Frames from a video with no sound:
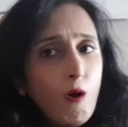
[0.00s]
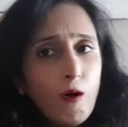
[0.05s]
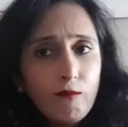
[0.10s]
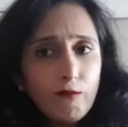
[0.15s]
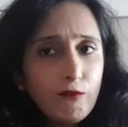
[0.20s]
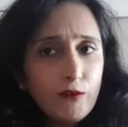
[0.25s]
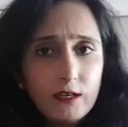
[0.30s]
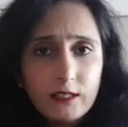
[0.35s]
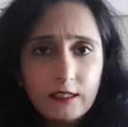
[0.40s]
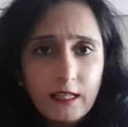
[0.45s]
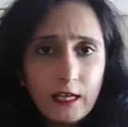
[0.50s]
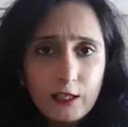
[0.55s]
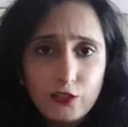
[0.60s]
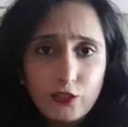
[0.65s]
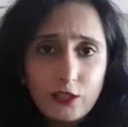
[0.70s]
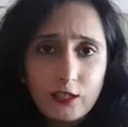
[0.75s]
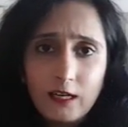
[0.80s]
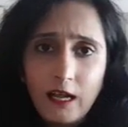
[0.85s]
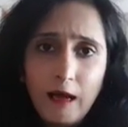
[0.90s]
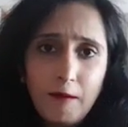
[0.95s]
Hopefully that
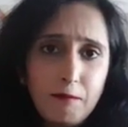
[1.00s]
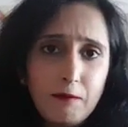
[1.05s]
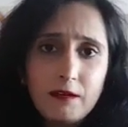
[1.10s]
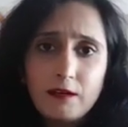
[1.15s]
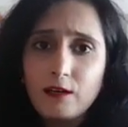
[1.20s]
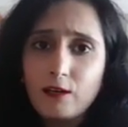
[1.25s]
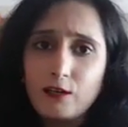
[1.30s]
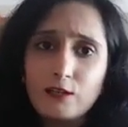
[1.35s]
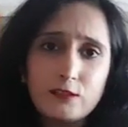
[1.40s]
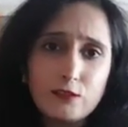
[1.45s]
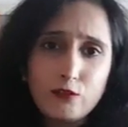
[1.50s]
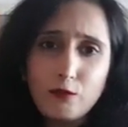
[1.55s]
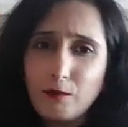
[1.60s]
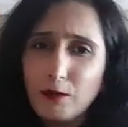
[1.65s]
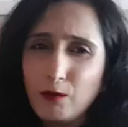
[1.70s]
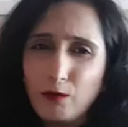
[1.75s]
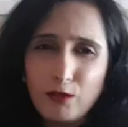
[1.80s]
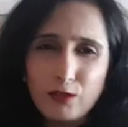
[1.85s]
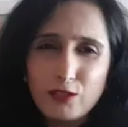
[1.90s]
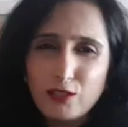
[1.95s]
shouldn't happen, because
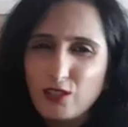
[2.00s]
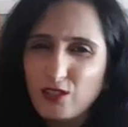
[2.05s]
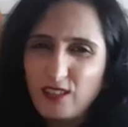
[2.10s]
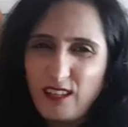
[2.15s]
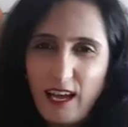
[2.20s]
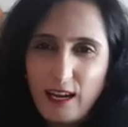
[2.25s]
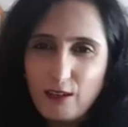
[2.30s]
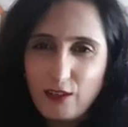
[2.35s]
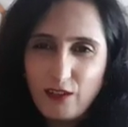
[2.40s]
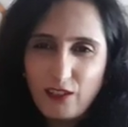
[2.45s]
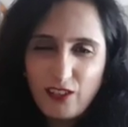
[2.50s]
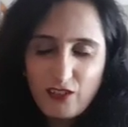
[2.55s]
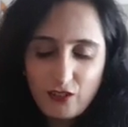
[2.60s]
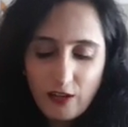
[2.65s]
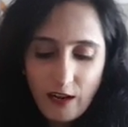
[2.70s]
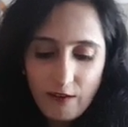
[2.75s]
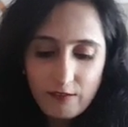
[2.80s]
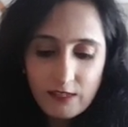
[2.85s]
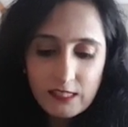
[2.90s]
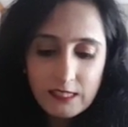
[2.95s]
nobody wants to do that on their
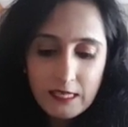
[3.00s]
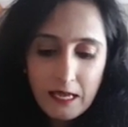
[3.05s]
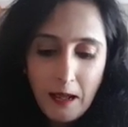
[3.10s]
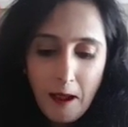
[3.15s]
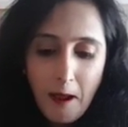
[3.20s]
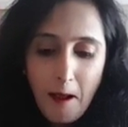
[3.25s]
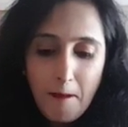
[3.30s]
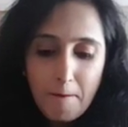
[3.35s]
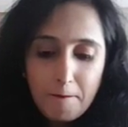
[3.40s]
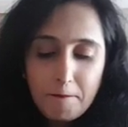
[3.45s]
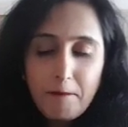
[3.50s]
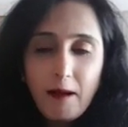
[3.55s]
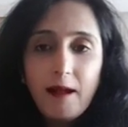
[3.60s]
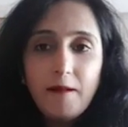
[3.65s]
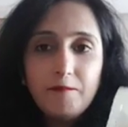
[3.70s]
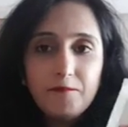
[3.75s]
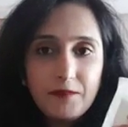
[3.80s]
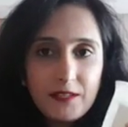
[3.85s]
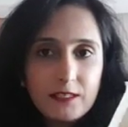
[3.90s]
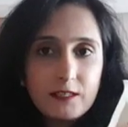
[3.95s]
travels.
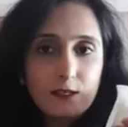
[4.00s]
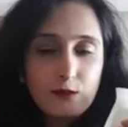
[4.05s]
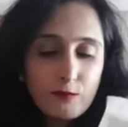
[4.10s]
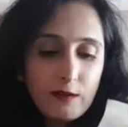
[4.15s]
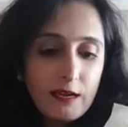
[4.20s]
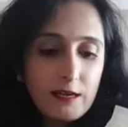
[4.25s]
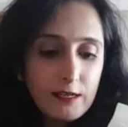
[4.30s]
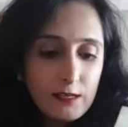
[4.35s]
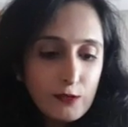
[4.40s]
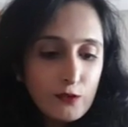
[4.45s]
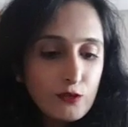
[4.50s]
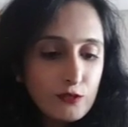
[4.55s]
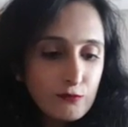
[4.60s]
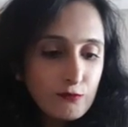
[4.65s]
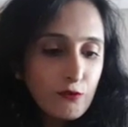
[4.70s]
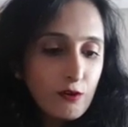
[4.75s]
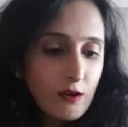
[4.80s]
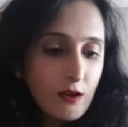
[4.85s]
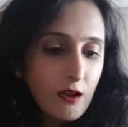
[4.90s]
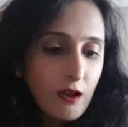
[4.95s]
But this is very
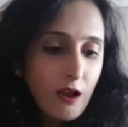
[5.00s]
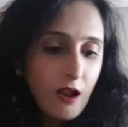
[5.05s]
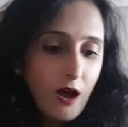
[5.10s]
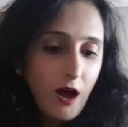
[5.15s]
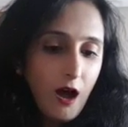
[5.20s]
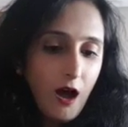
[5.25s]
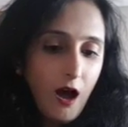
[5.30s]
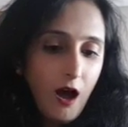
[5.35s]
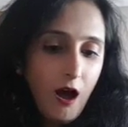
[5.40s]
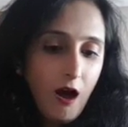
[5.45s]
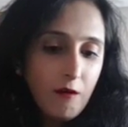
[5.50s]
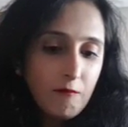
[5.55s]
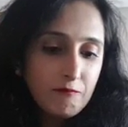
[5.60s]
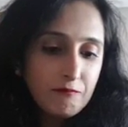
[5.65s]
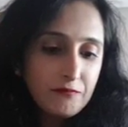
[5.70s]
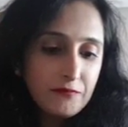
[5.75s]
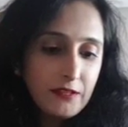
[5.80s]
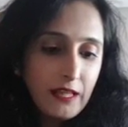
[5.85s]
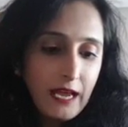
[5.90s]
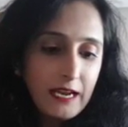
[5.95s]
useful,
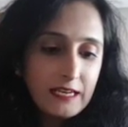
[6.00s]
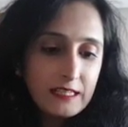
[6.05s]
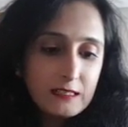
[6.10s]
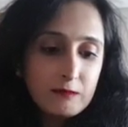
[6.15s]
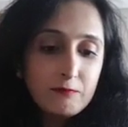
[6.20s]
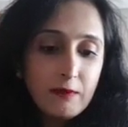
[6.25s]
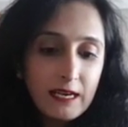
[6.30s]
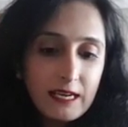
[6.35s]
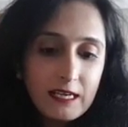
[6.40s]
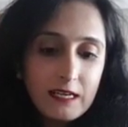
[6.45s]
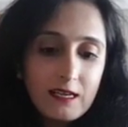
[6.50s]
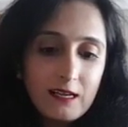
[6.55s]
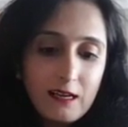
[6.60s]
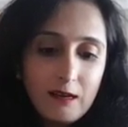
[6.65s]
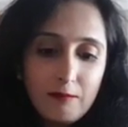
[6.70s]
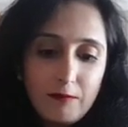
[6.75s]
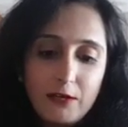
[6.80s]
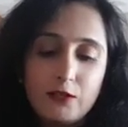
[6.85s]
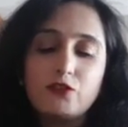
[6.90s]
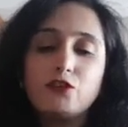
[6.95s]
and it's
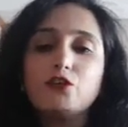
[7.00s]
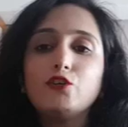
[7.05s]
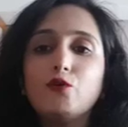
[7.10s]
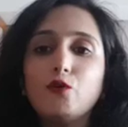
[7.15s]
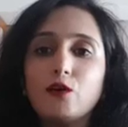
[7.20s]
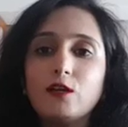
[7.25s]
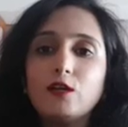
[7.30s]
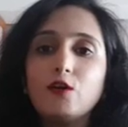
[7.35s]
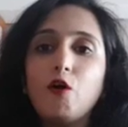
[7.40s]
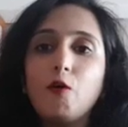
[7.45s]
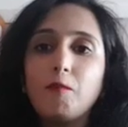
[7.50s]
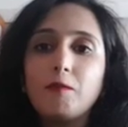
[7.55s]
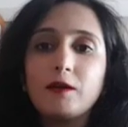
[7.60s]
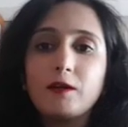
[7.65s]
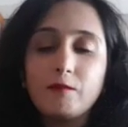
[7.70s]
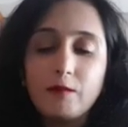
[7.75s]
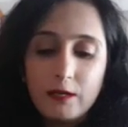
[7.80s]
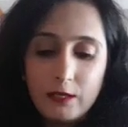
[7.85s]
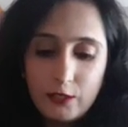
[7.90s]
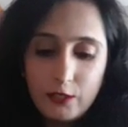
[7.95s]
medical. Make sure you only open
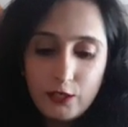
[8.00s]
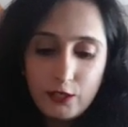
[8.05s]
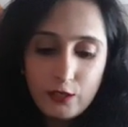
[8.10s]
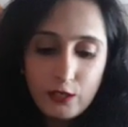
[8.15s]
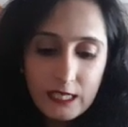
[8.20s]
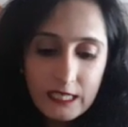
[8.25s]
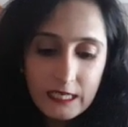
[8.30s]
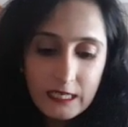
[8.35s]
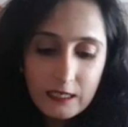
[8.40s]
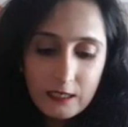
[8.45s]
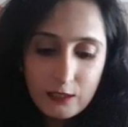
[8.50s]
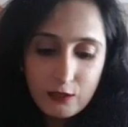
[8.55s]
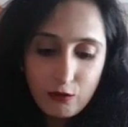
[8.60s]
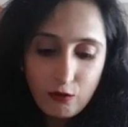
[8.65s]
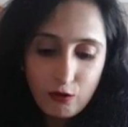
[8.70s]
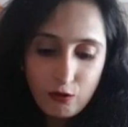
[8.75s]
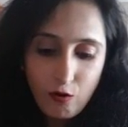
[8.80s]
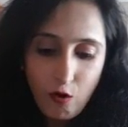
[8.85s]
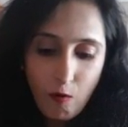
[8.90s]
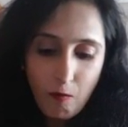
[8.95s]
it when you need it.
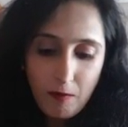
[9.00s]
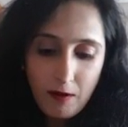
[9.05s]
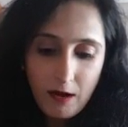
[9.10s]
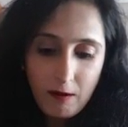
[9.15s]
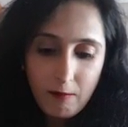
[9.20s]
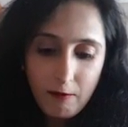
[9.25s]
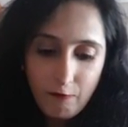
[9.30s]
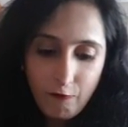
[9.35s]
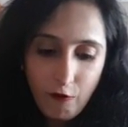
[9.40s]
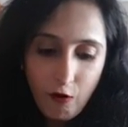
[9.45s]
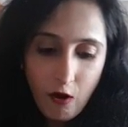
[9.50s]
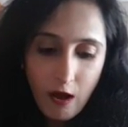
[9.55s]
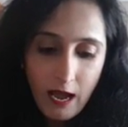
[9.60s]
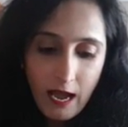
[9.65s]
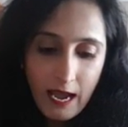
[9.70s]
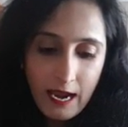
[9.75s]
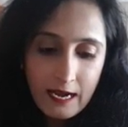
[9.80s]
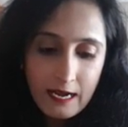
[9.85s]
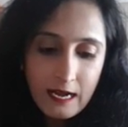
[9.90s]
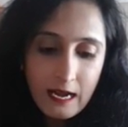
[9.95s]
Don't open it
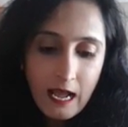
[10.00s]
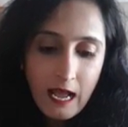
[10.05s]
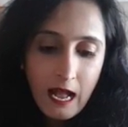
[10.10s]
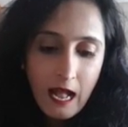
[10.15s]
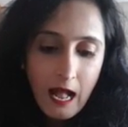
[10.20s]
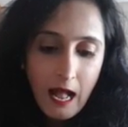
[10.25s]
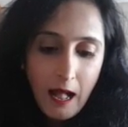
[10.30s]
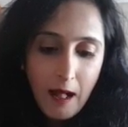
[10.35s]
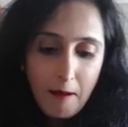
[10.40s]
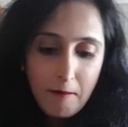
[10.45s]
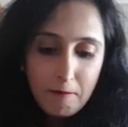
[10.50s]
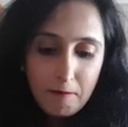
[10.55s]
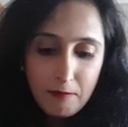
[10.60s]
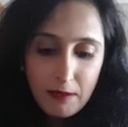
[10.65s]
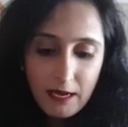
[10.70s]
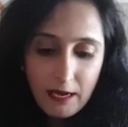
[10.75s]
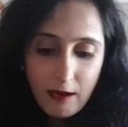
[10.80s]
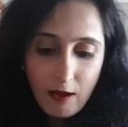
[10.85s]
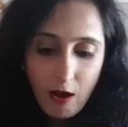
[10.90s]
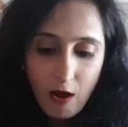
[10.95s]
beforehand,
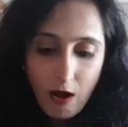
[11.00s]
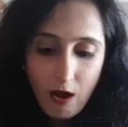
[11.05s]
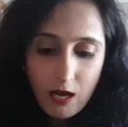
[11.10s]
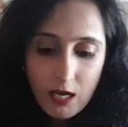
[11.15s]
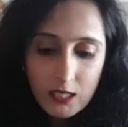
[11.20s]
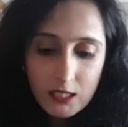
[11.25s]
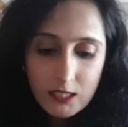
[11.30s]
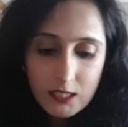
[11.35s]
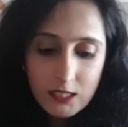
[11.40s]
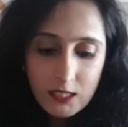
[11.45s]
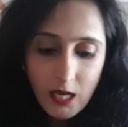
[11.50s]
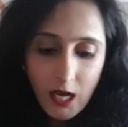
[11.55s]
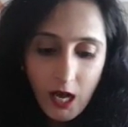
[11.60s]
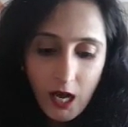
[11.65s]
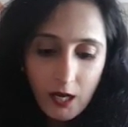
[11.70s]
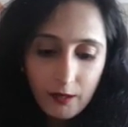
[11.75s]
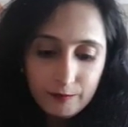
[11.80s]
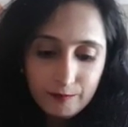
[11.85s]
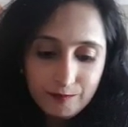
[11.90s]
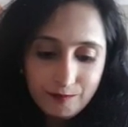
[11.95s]
because
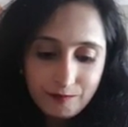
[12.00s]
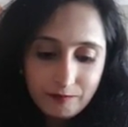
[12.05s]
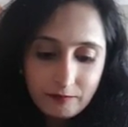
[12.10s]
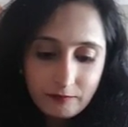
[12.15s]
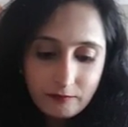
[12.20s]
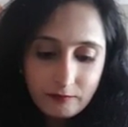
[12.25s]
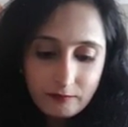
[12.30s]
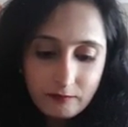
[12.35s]
well,